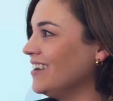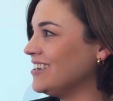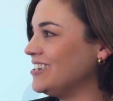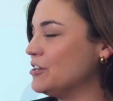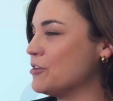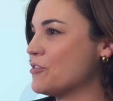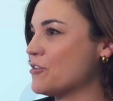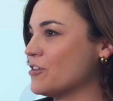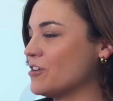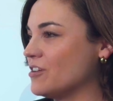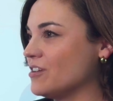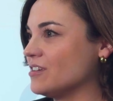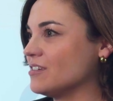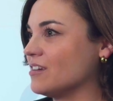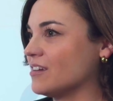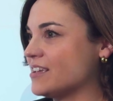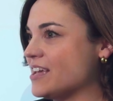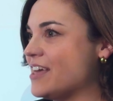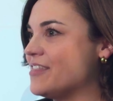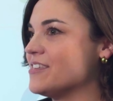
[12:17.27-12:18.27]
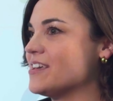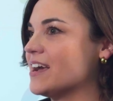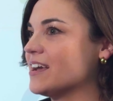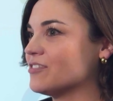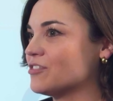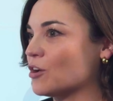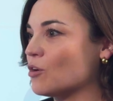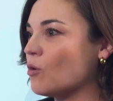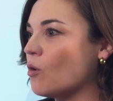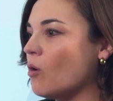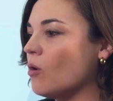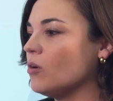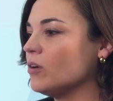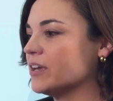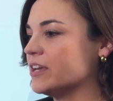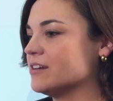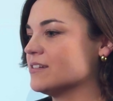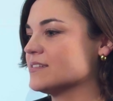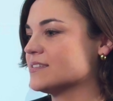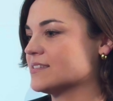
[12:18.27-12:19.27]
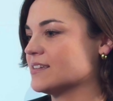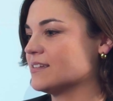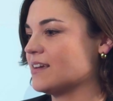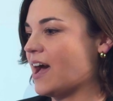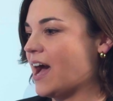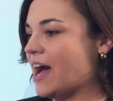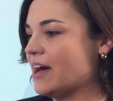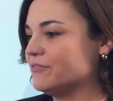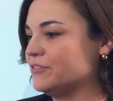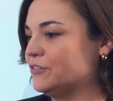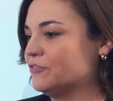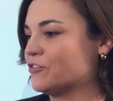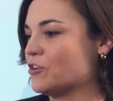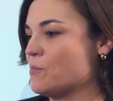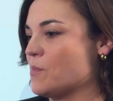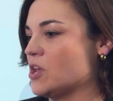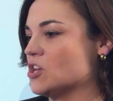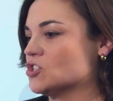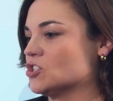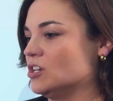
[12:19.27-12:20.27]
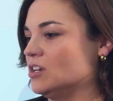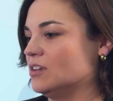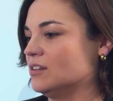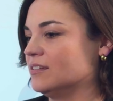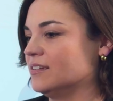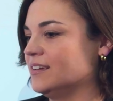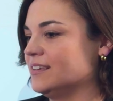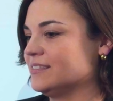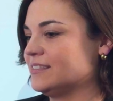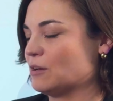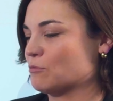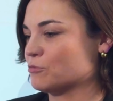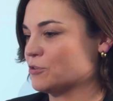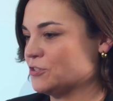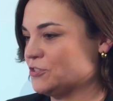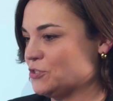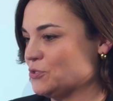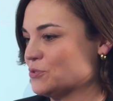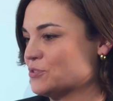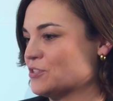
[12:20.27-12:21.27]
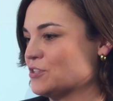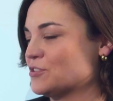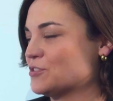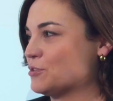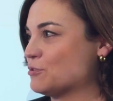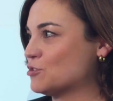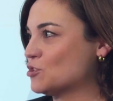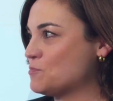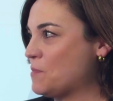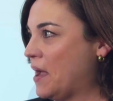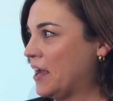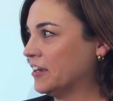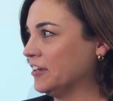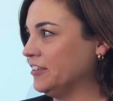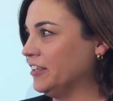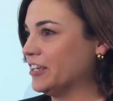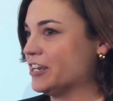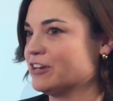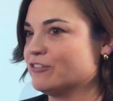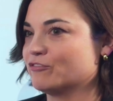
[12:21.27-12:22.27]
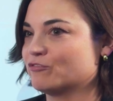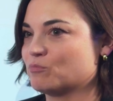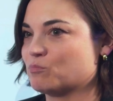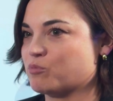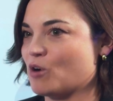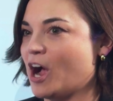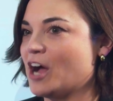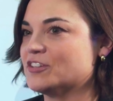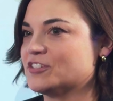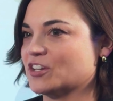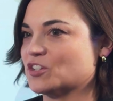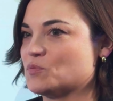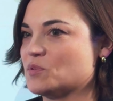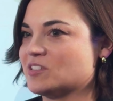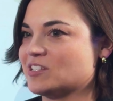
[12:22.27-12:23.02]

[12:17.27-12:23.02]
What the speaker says: The goal here is to have information that reduces those speculative projects.